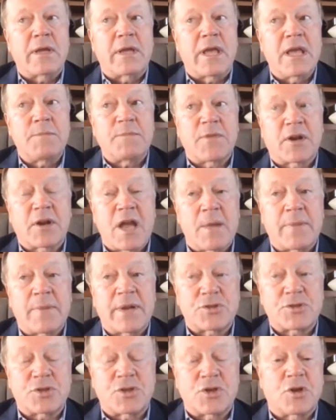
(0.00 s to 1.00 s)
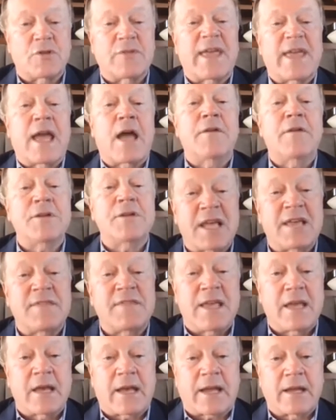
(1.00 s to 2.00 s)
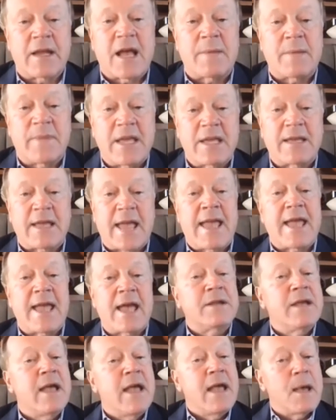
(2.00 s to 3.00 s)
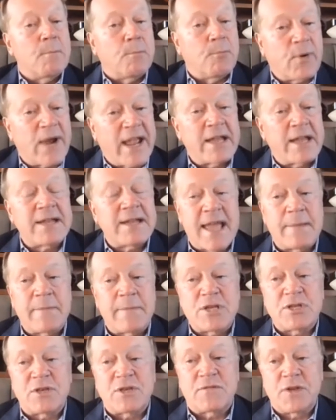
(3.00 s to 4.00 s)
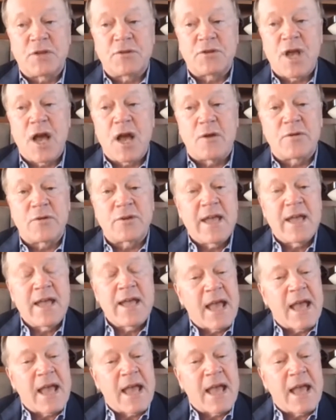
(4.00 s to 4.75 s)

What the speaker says: keep their company secure. They understand the economic and brand damage if you don't,